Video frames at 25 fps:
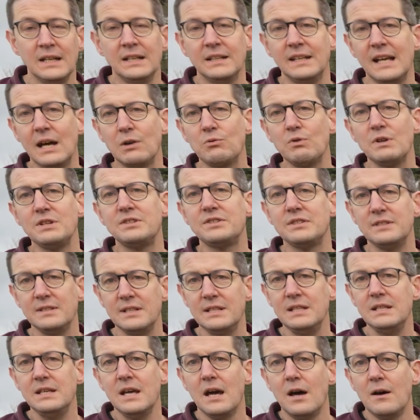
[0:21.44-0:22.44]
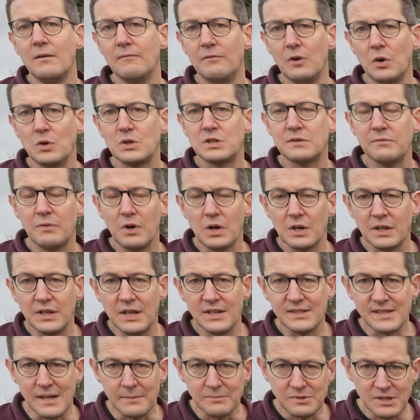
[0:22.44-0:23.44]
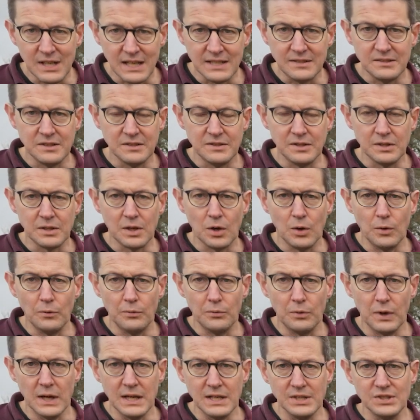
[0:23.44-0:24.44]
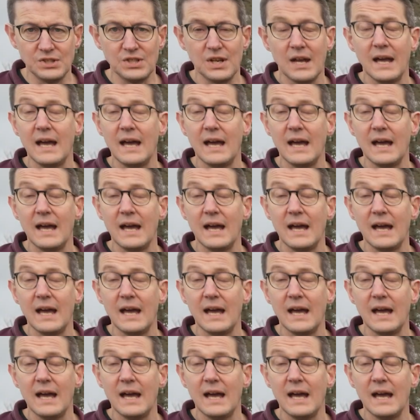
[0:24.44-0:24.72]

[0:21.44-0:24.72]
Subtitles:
Now recently Volkswagen has updated the Golf range,